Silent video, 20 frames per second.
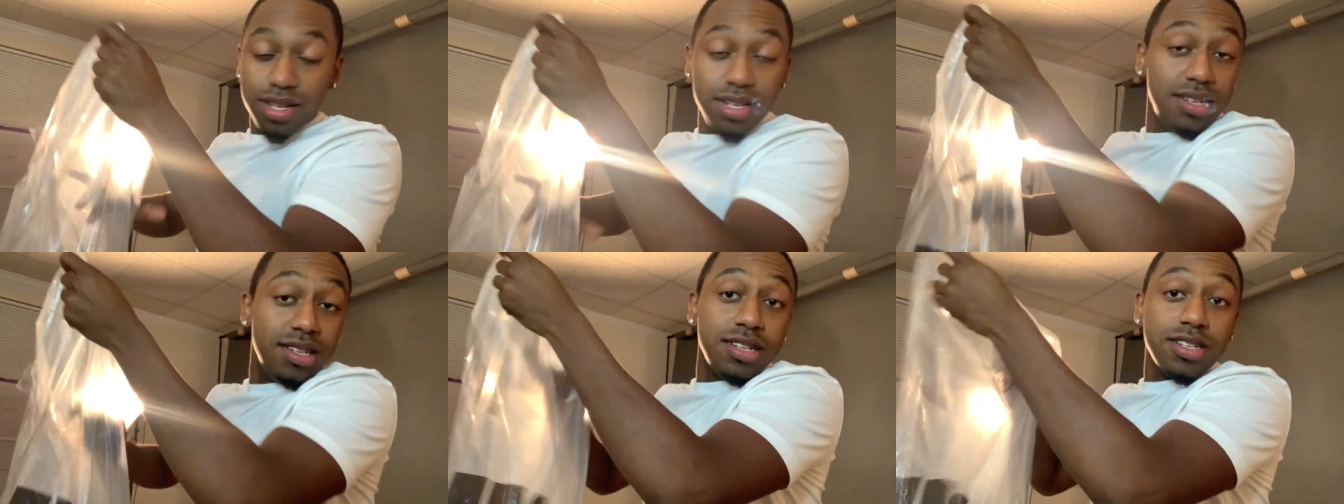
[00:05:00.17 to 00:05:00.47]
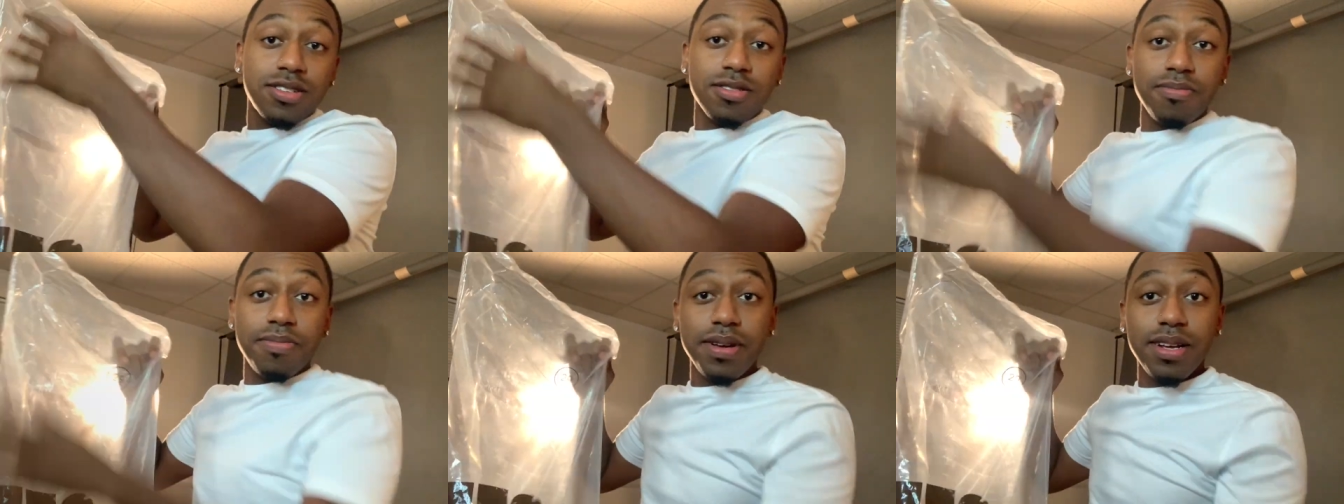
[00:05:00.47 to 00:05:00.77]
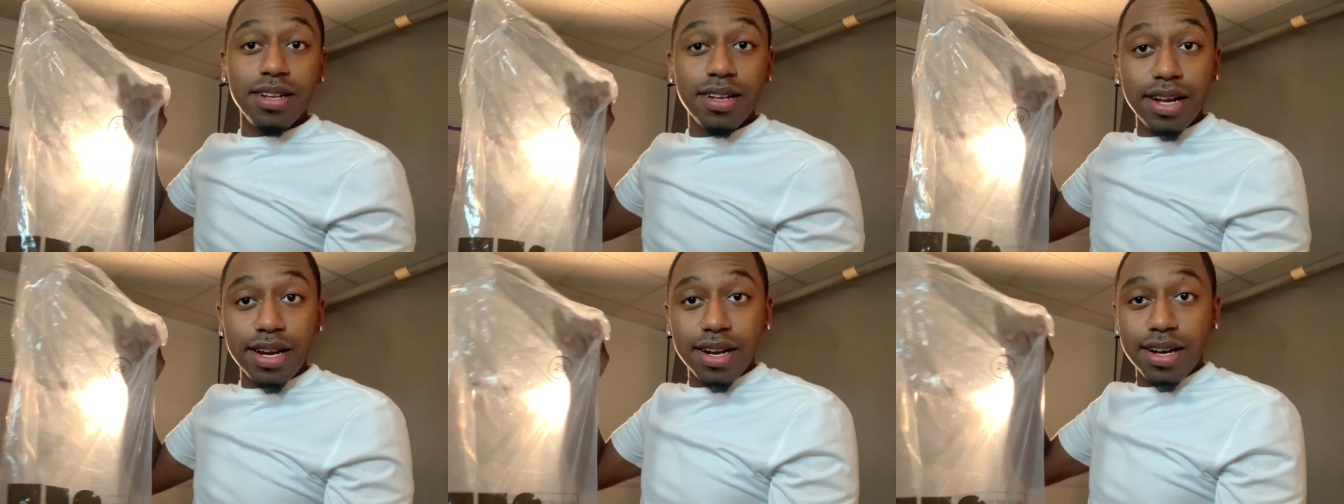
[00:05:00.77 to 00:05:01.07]
This would be
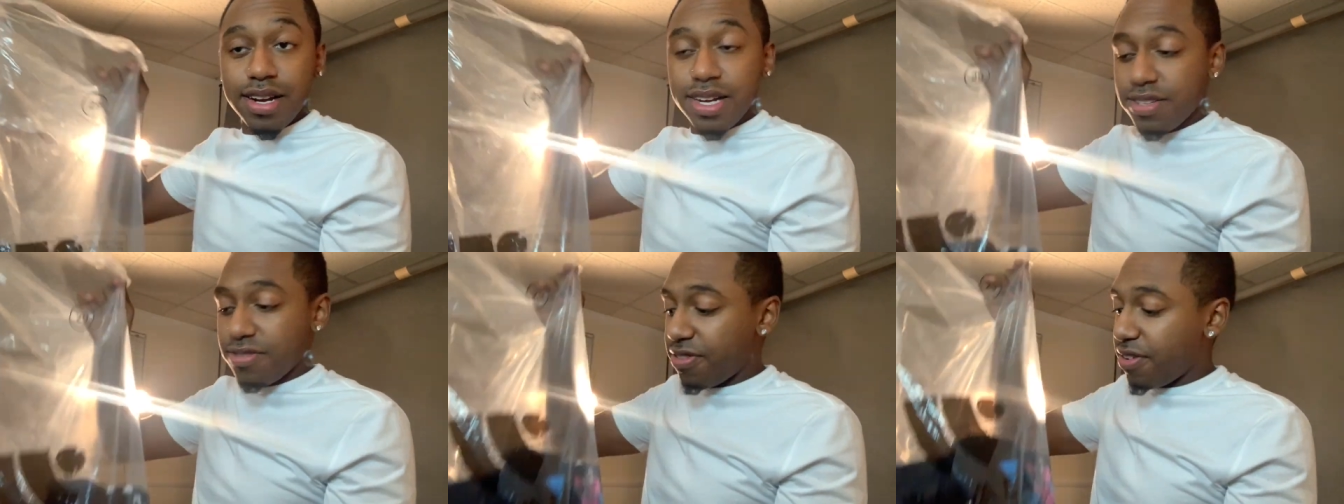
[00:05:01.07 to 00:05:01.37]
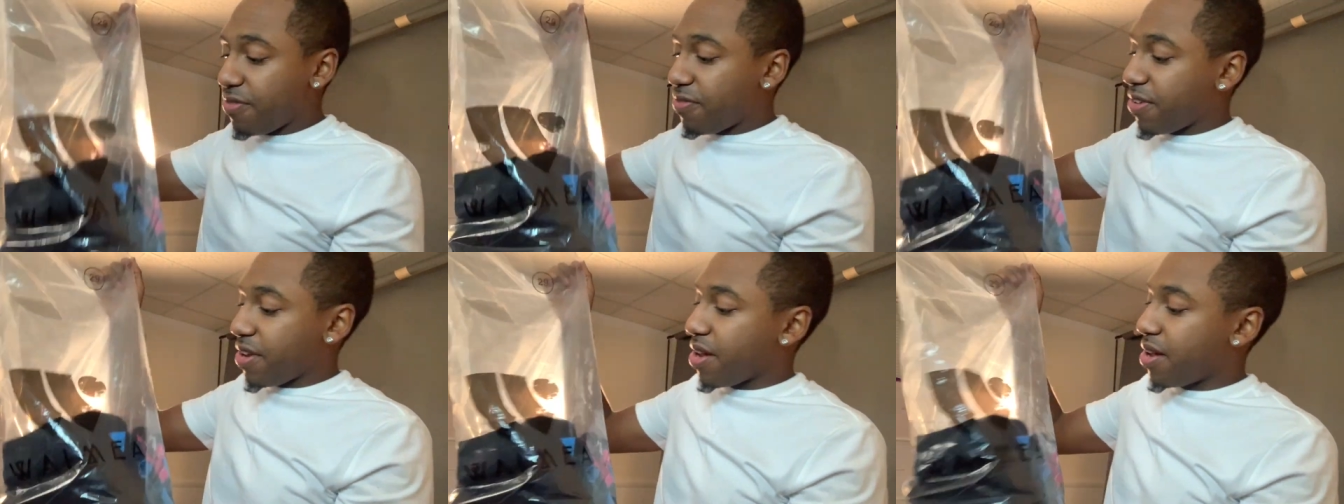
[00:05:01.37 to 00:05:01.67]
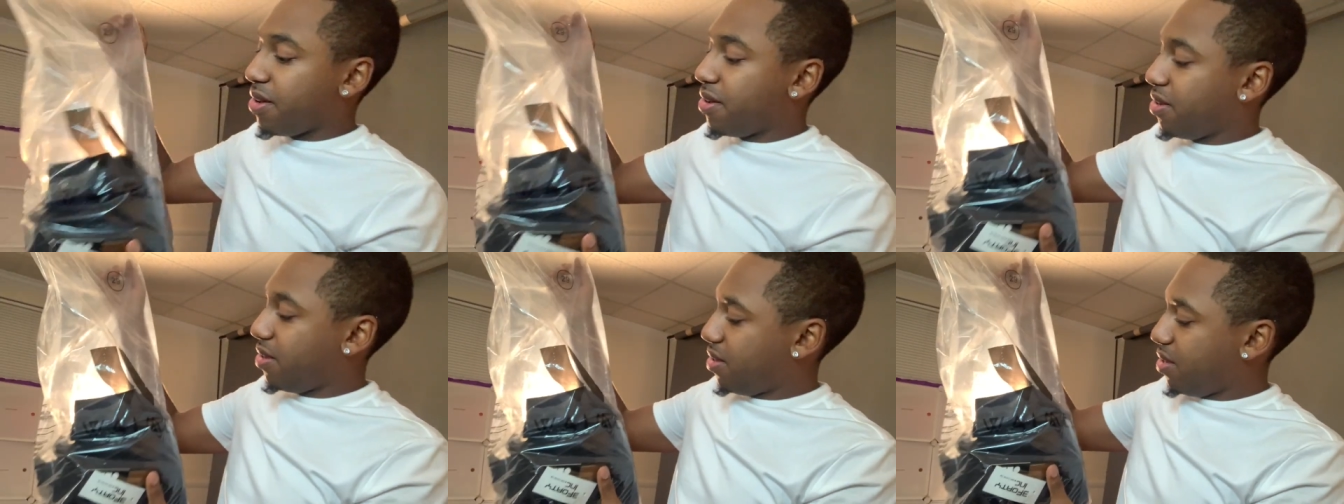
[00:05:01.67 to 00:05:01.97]
like a nice fit for you.
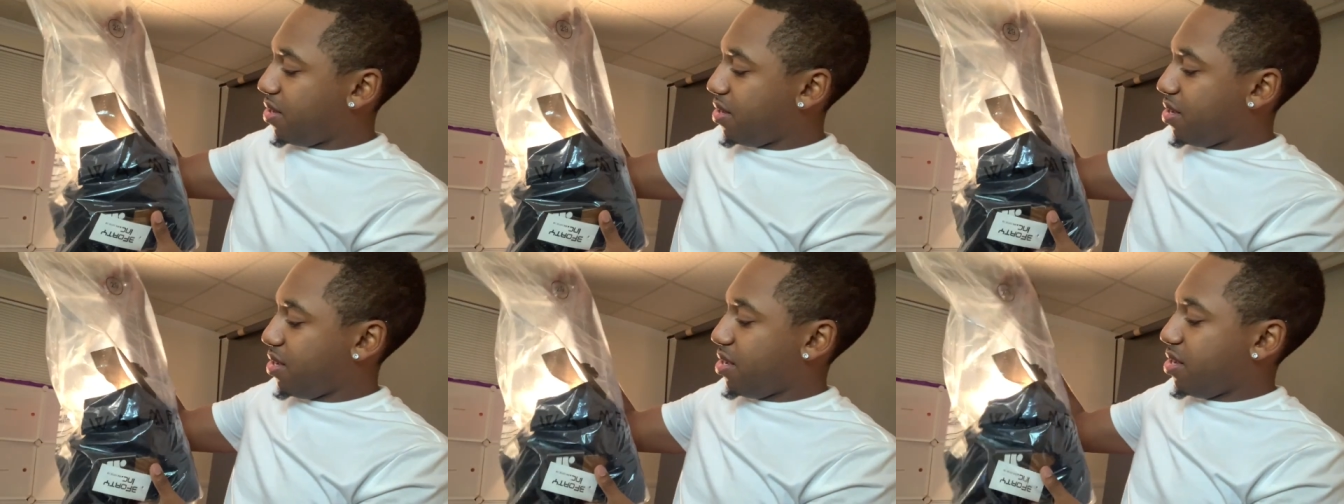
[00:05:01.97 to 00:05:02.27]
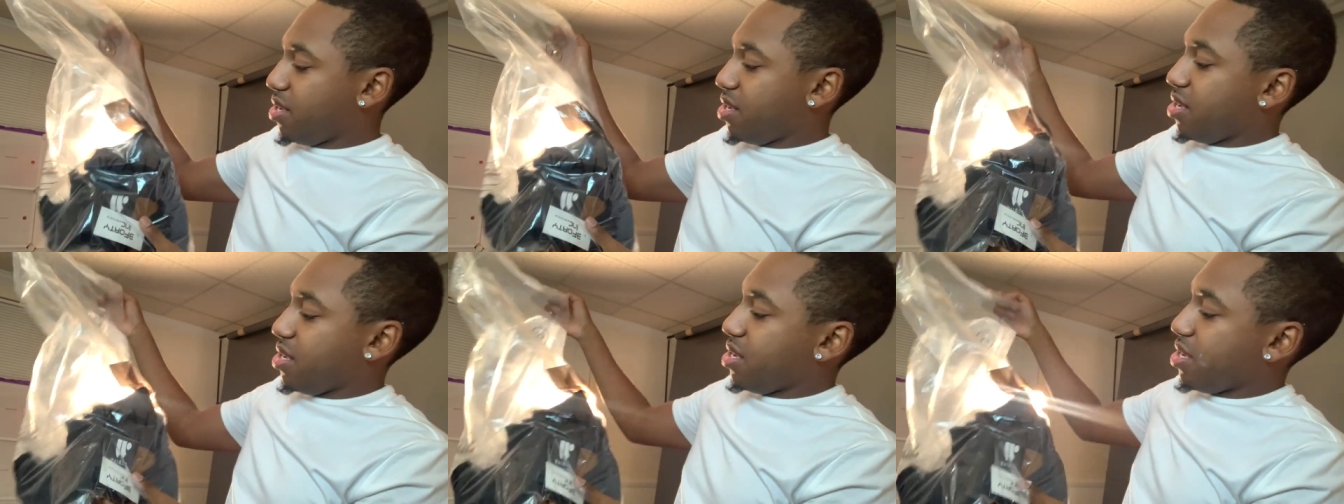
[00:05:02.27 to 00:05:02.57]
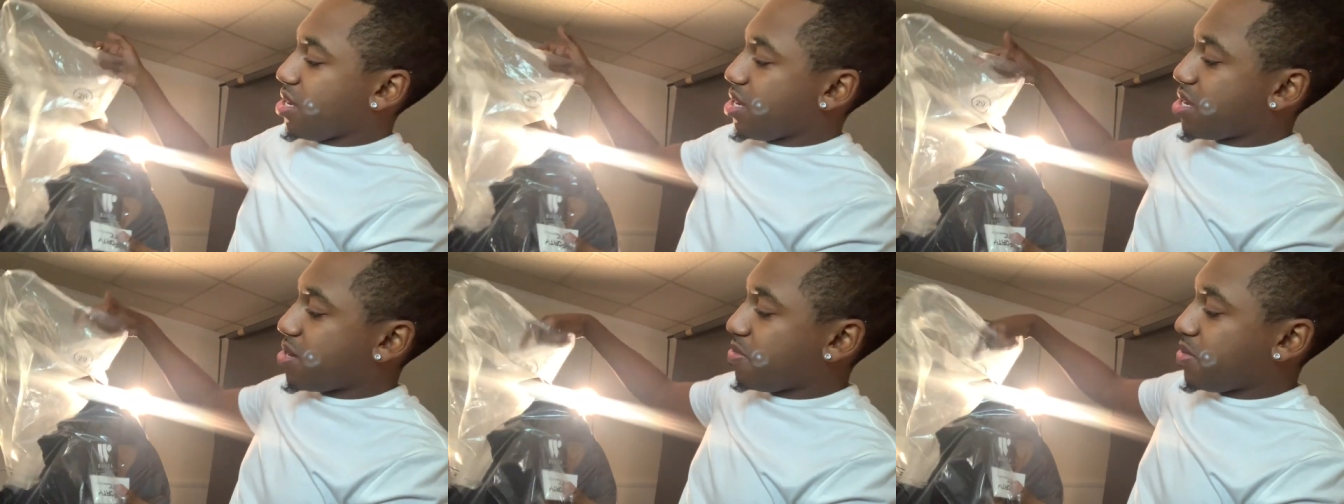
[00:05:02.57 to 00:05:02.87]

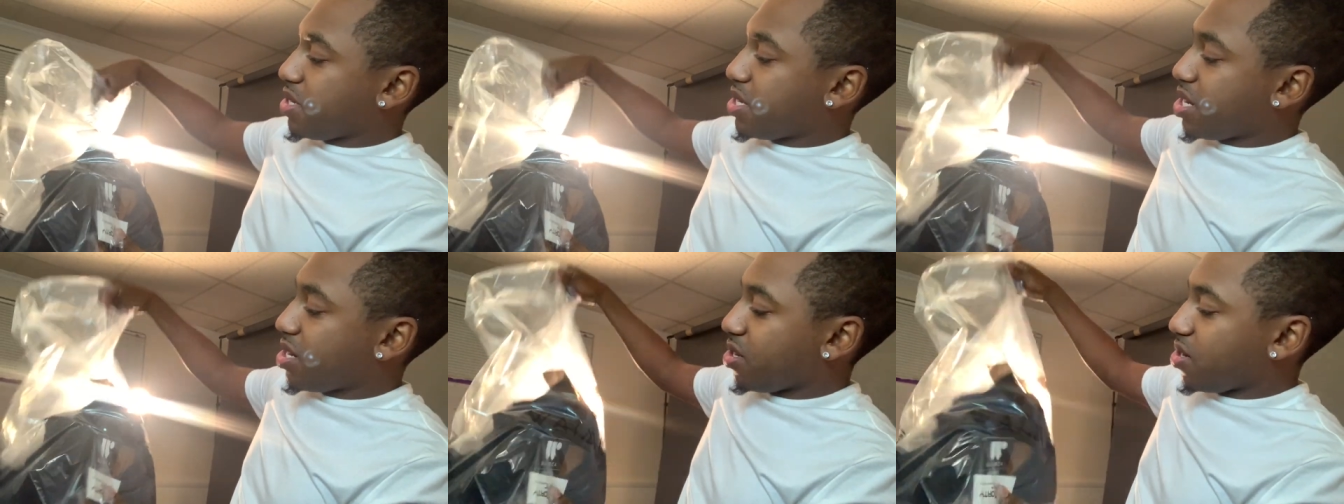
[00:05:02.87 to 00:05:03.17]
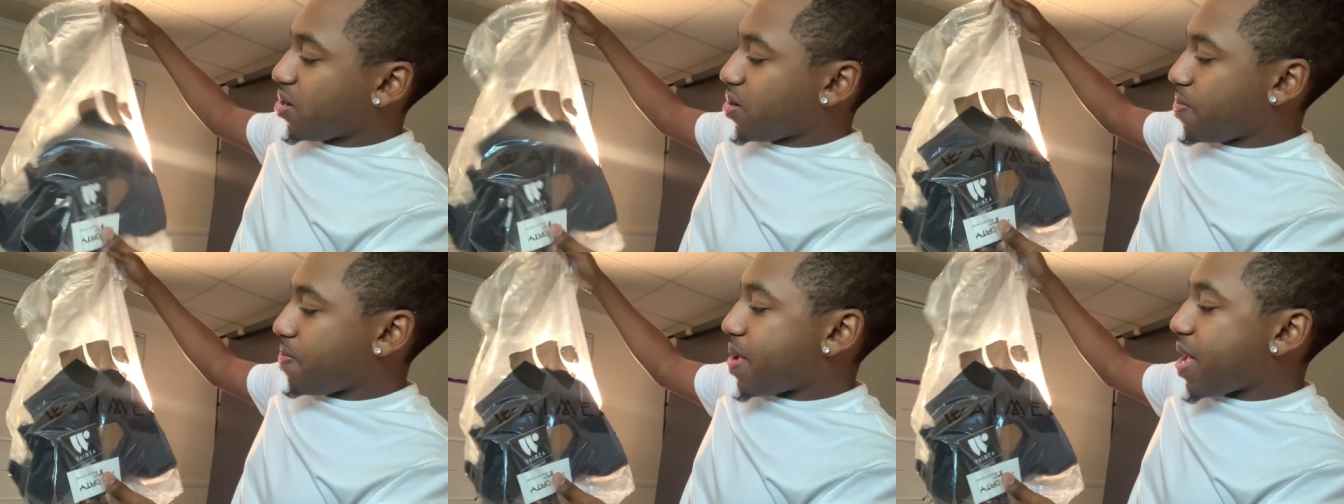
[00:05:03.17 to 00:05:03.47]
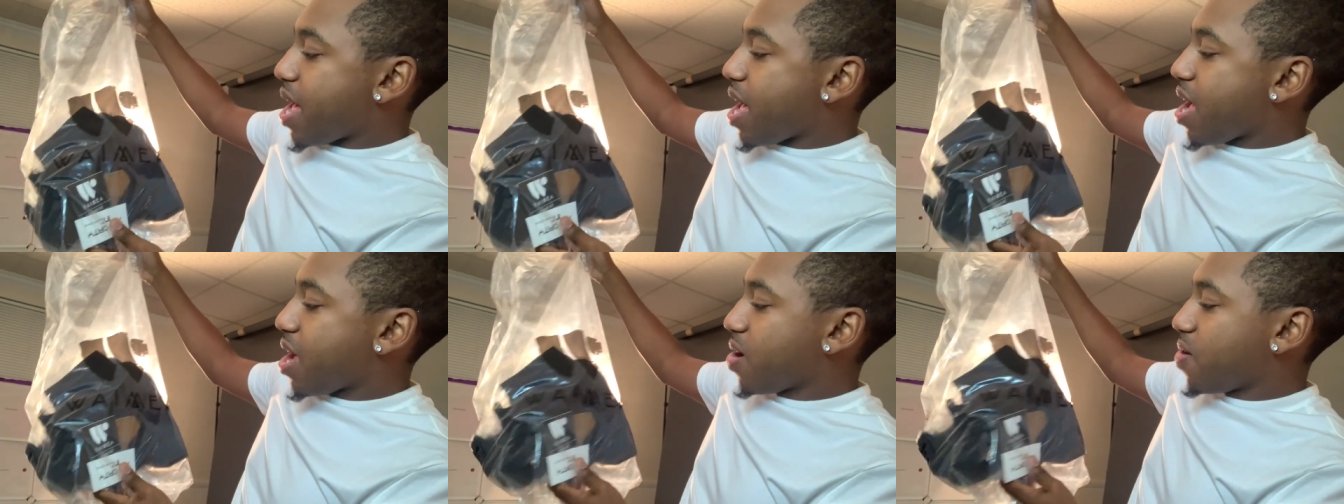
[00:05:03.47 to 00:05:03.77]
It comes in a little
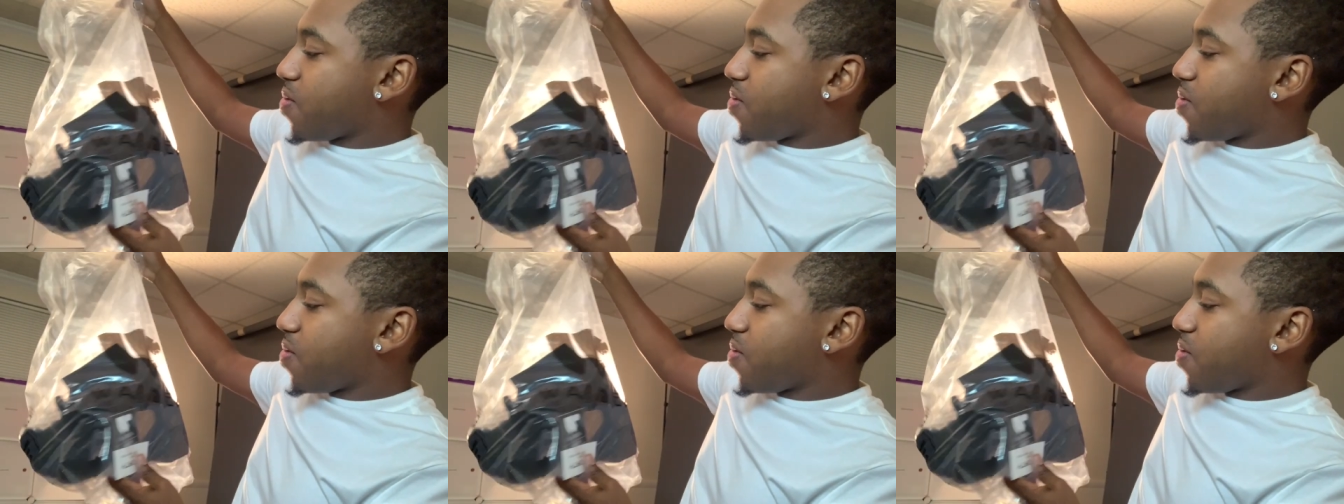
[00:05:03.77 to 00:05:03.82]
bag or